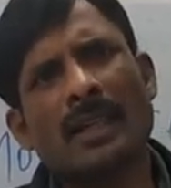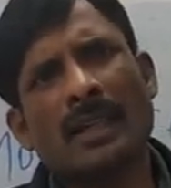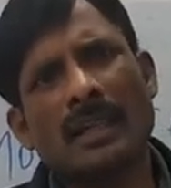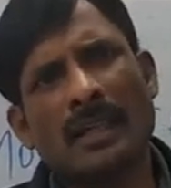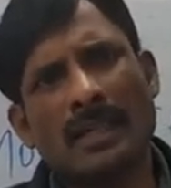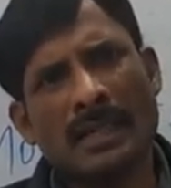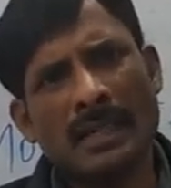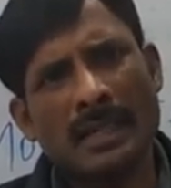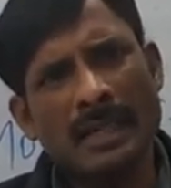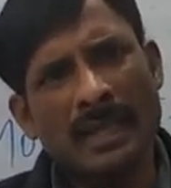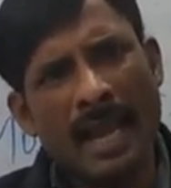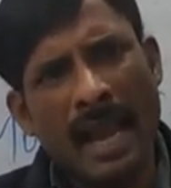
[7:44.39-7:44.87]

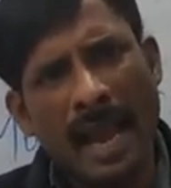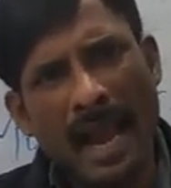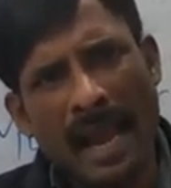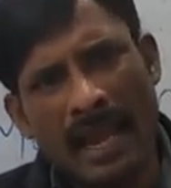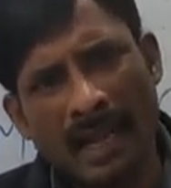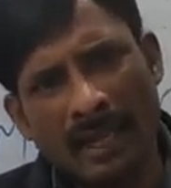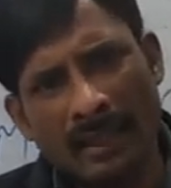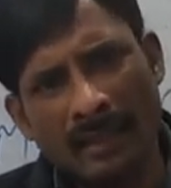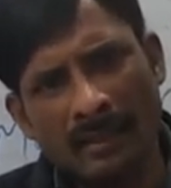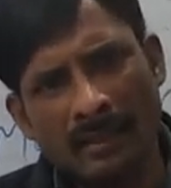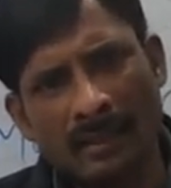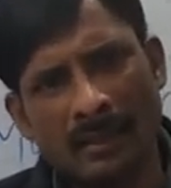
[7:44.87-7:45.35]
He
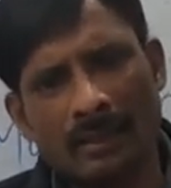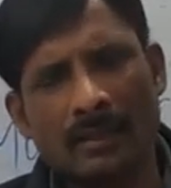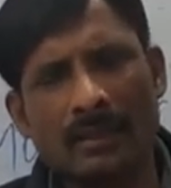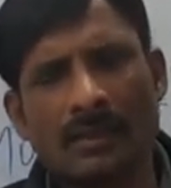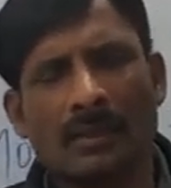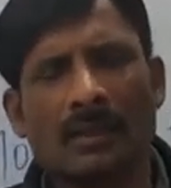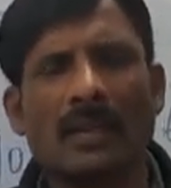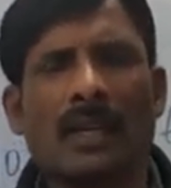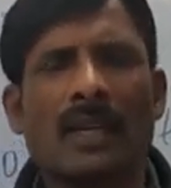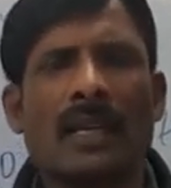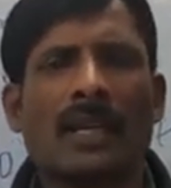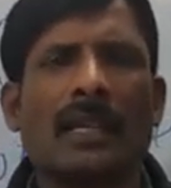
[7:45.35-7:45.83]
had
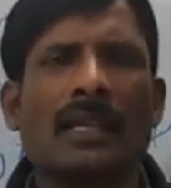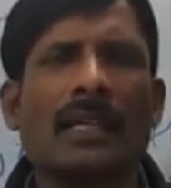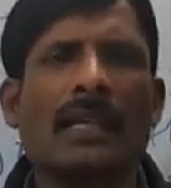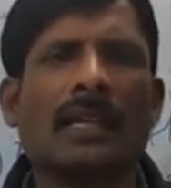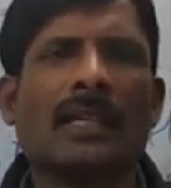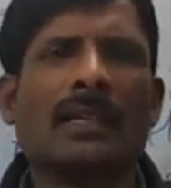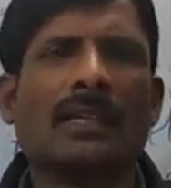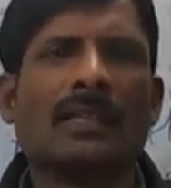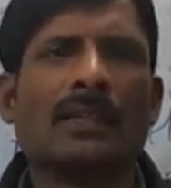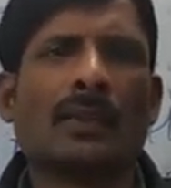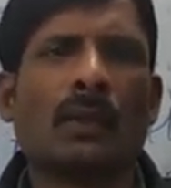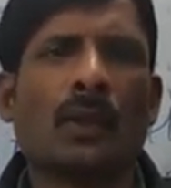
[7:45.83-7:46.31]
in
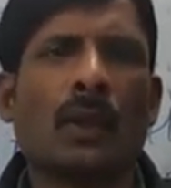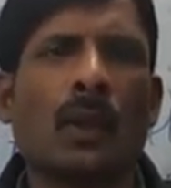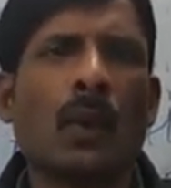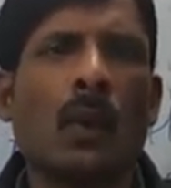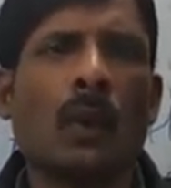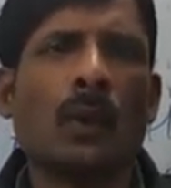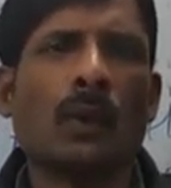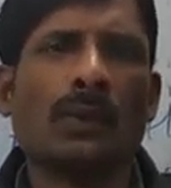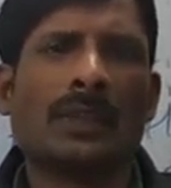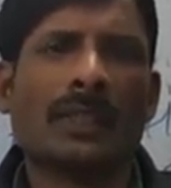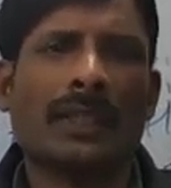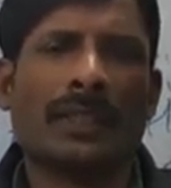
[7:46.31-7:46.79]
his
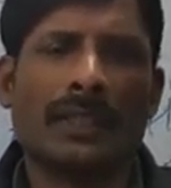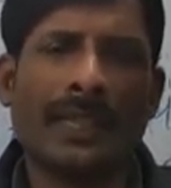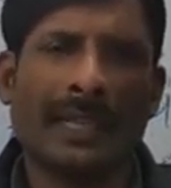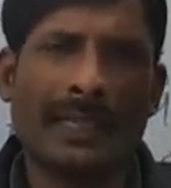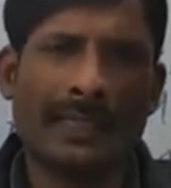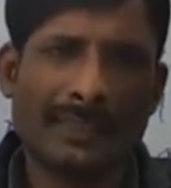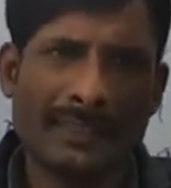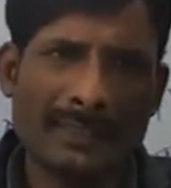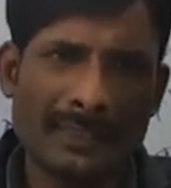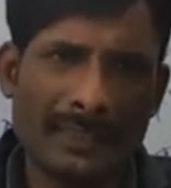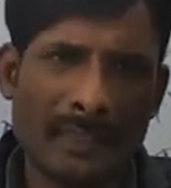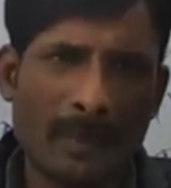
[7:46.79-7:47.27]
closet, that
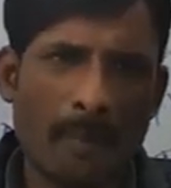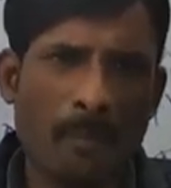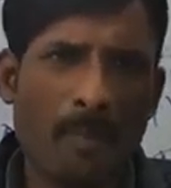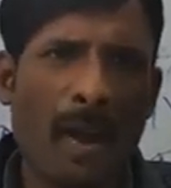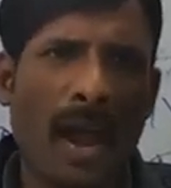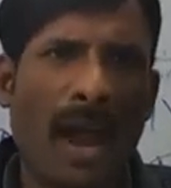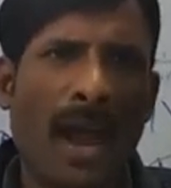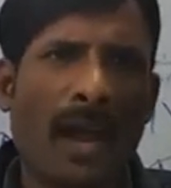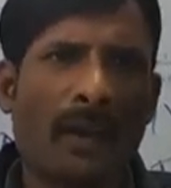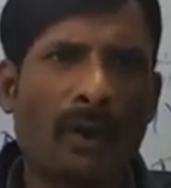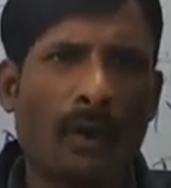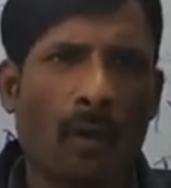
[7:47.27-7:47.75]
in the
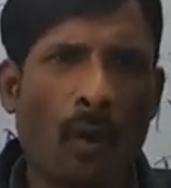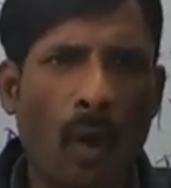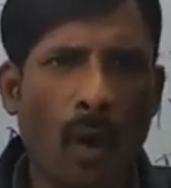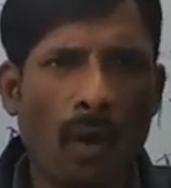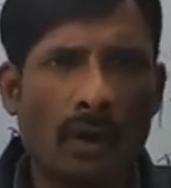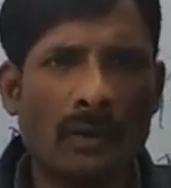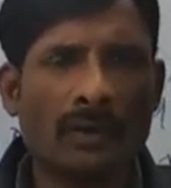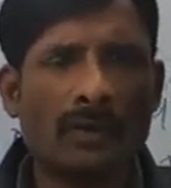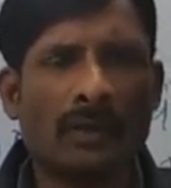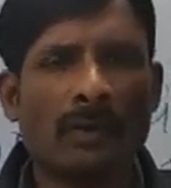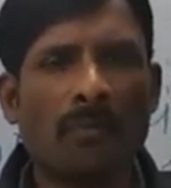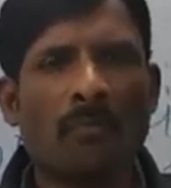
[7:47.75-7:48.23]
bank,
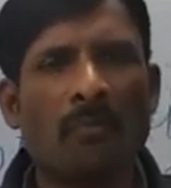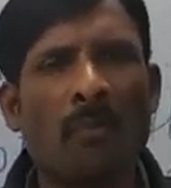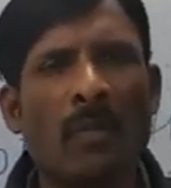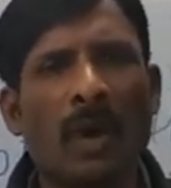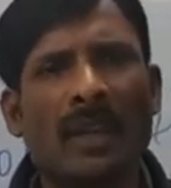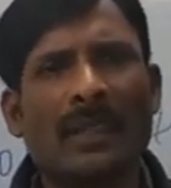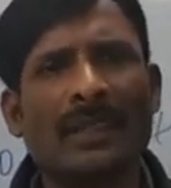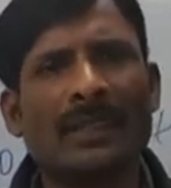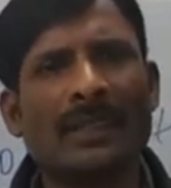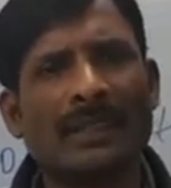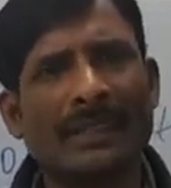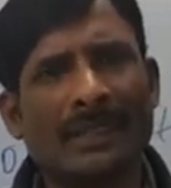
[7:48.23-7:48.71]
lots of
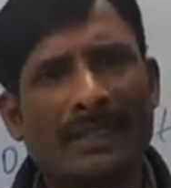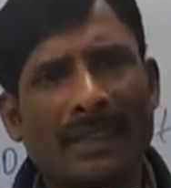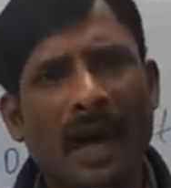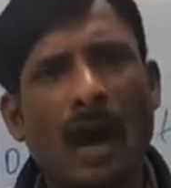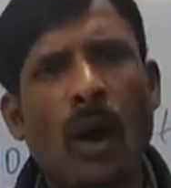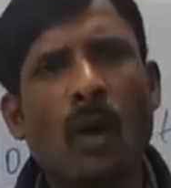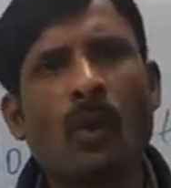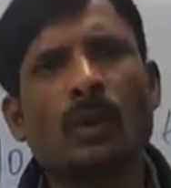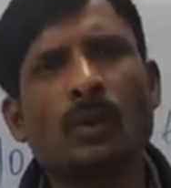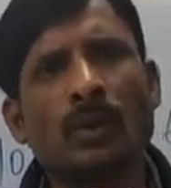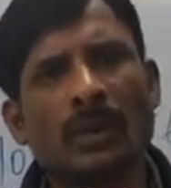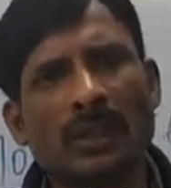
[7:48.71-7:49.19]
money in
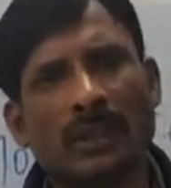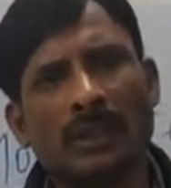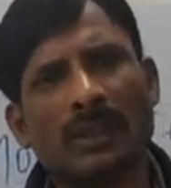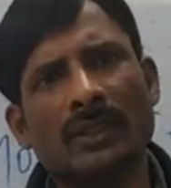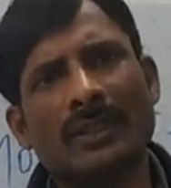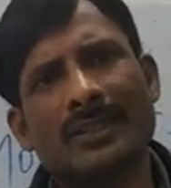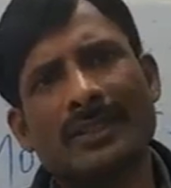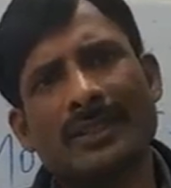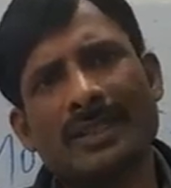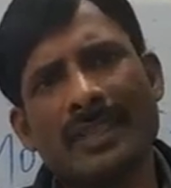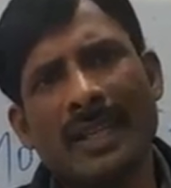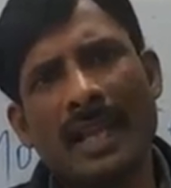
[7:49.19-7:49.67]

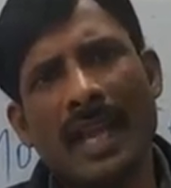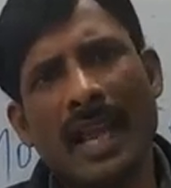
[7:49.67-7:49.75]
thousands,